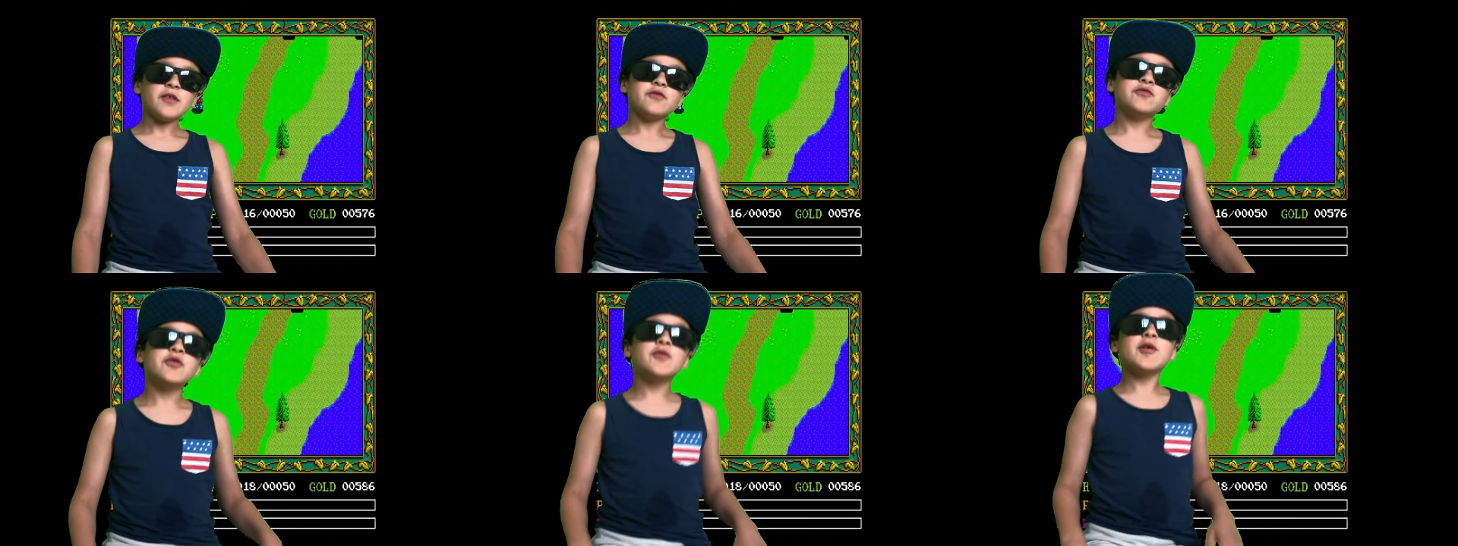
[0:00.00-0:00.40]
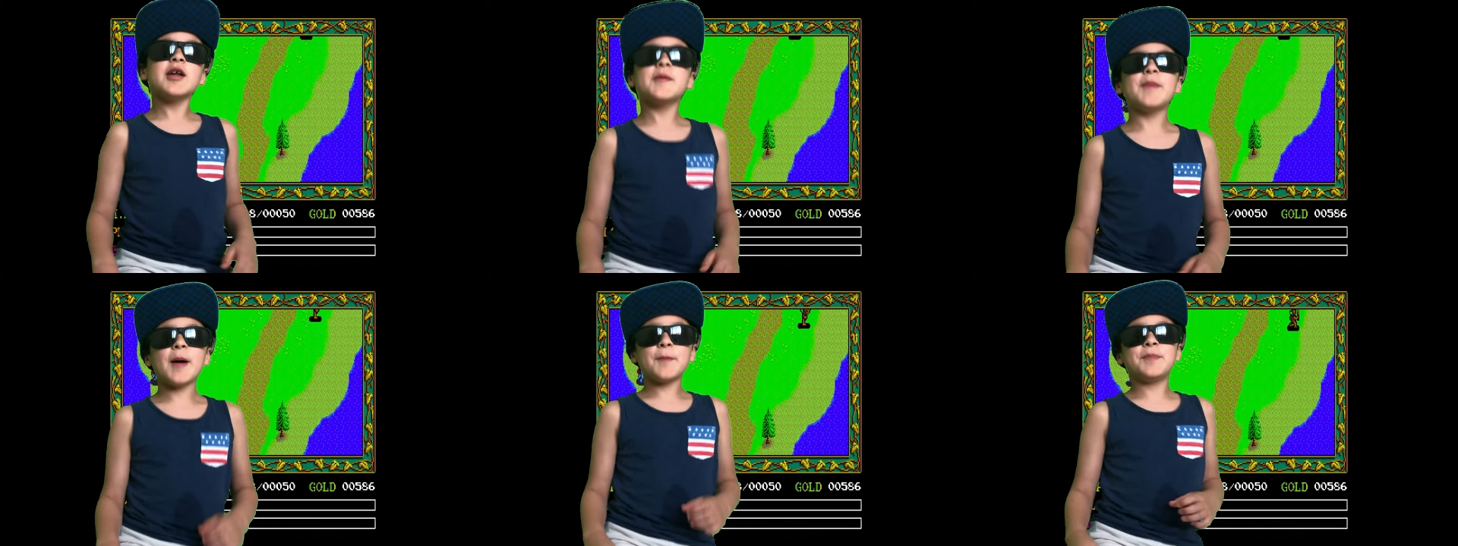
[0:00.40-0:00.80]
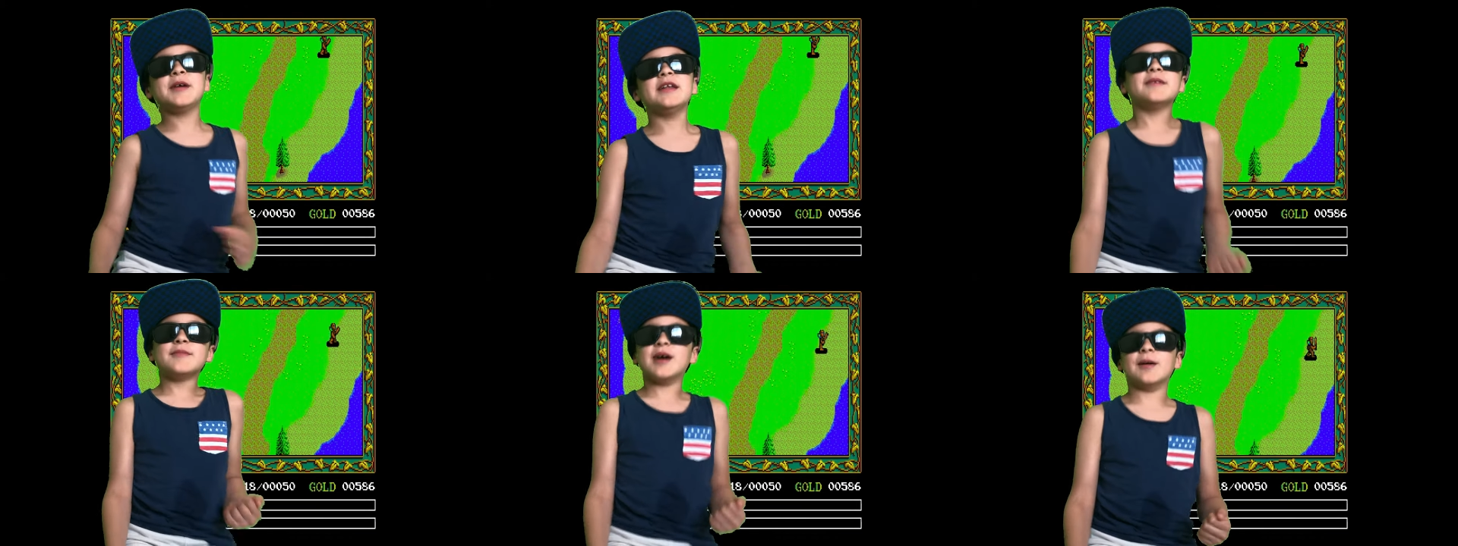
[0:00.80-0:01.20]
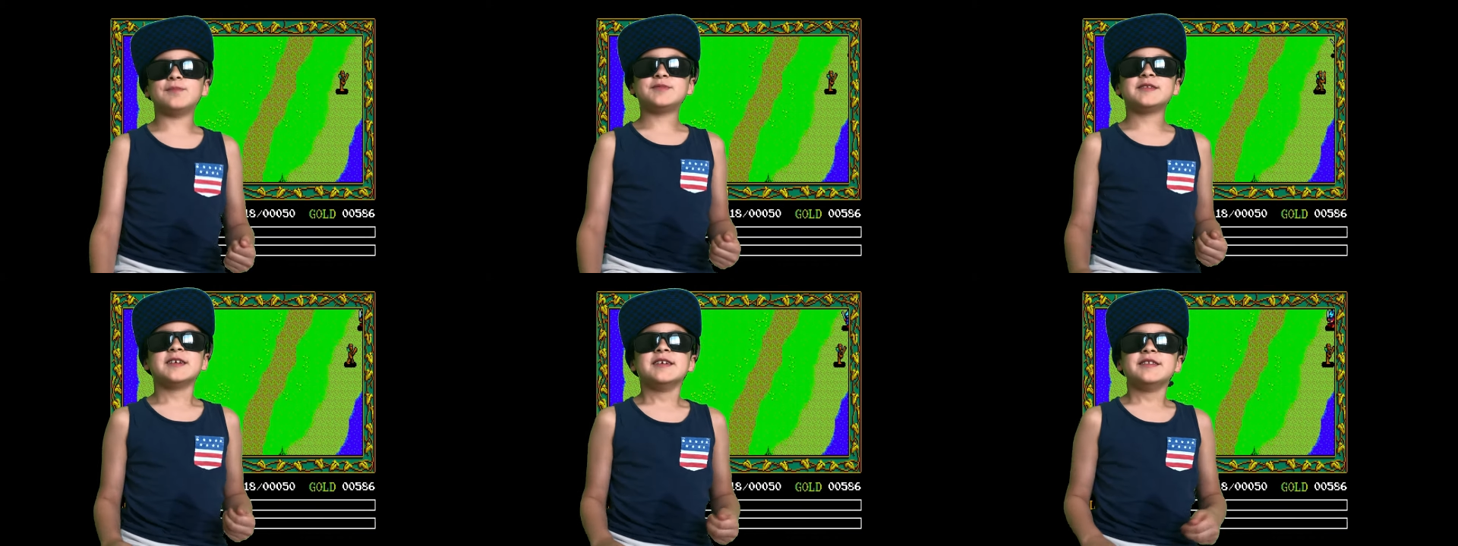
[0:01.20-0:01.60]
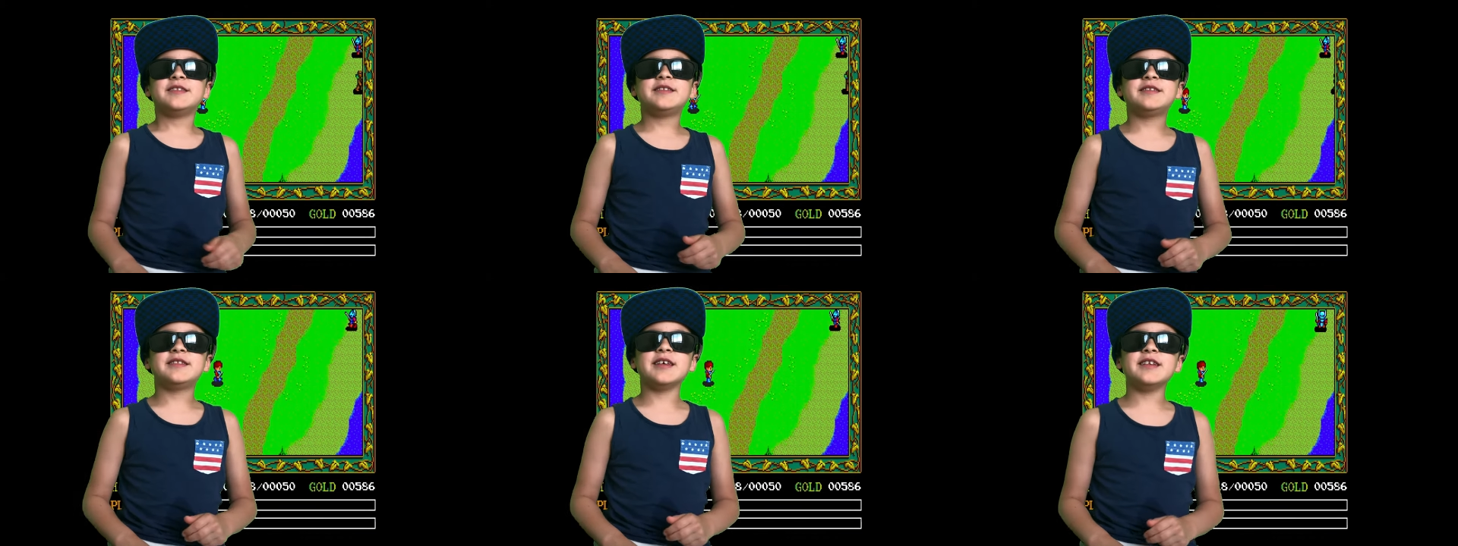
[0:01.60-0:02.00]
then, well what about beat 'em ups?
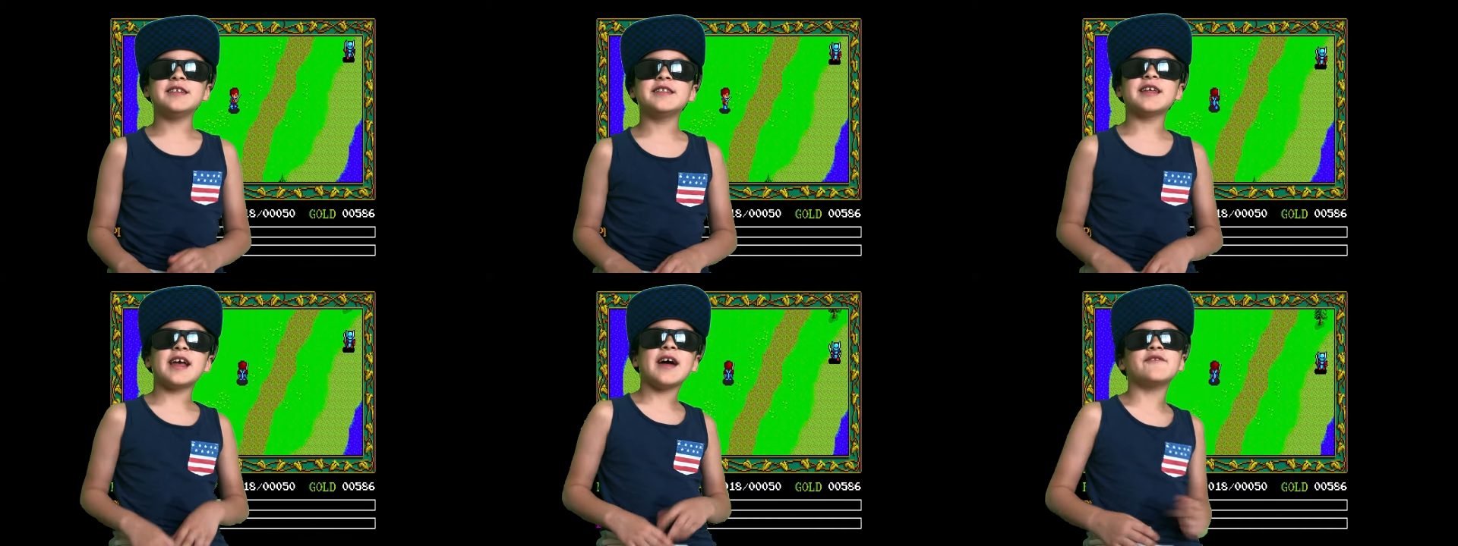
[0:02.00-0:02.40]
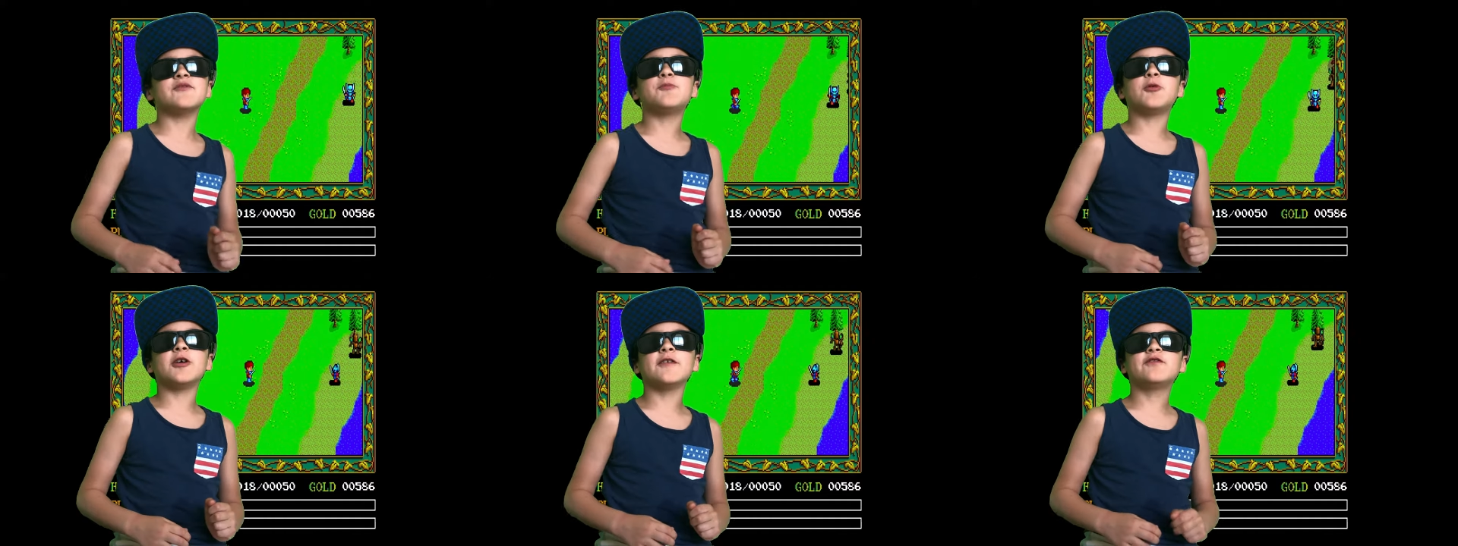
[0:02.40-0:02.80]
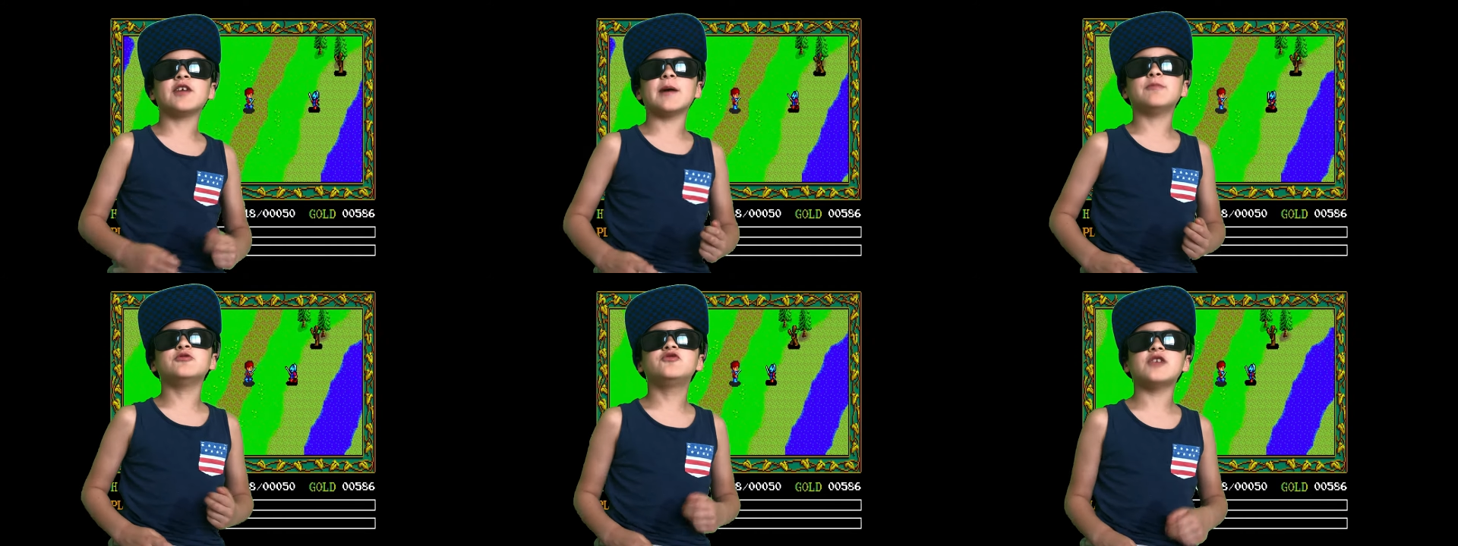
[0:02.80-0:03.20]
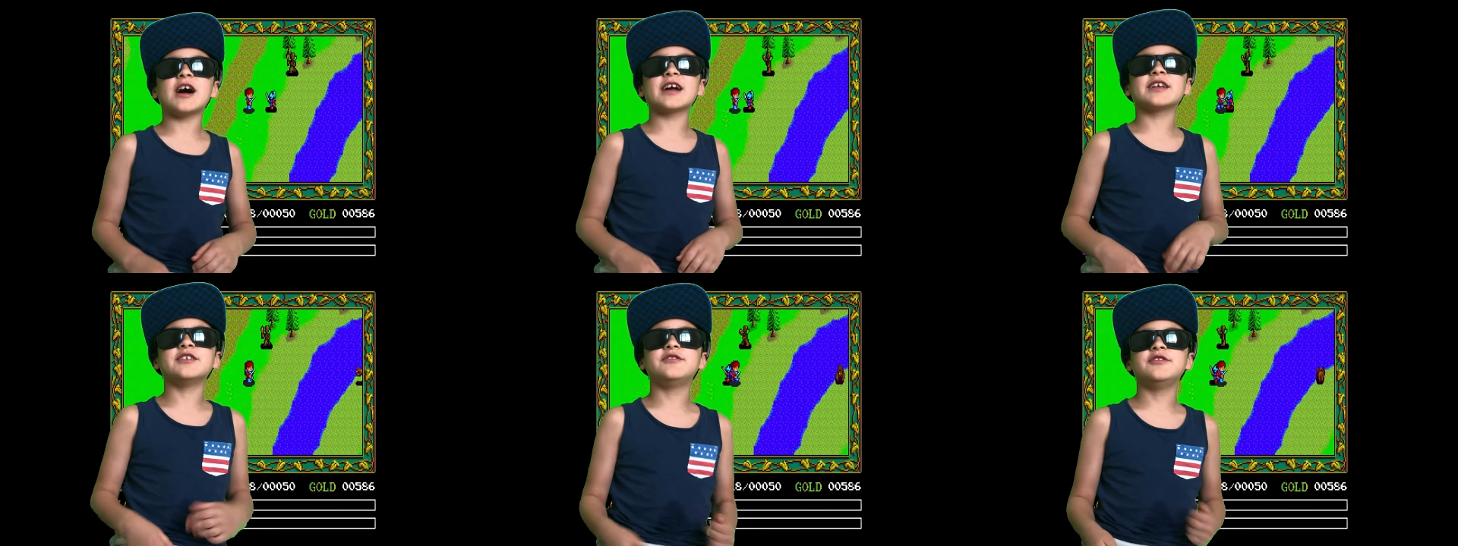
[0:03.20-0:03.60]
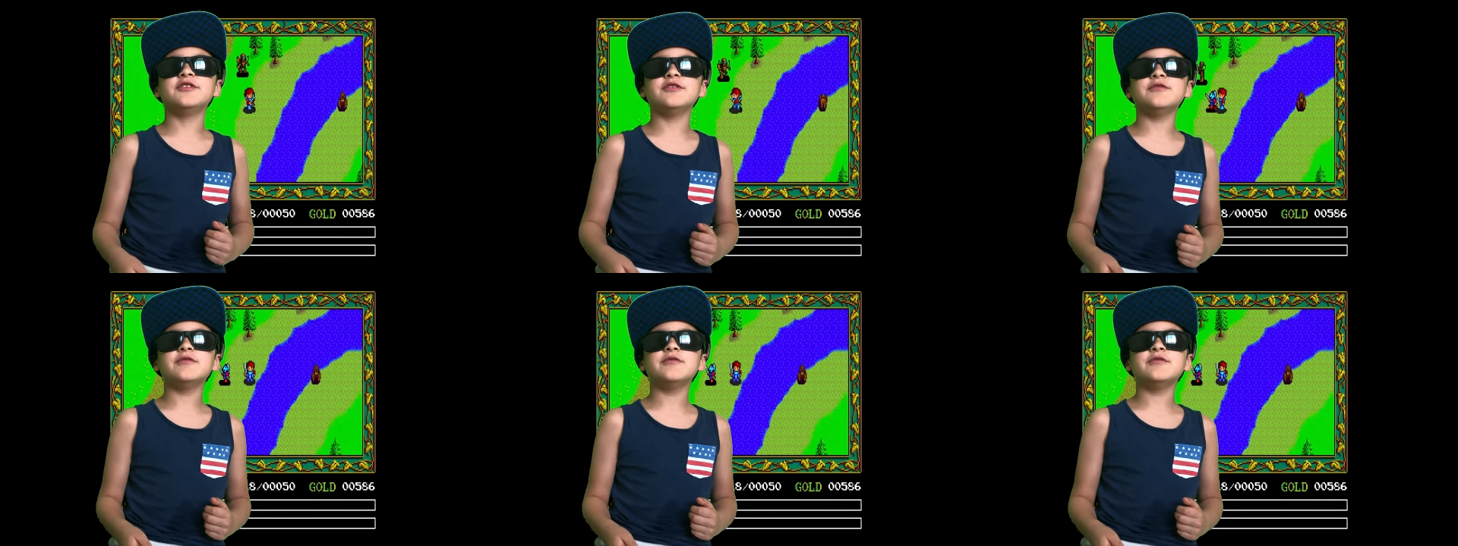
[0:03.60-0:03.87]
Didn't they have a port of Double Dragon 2?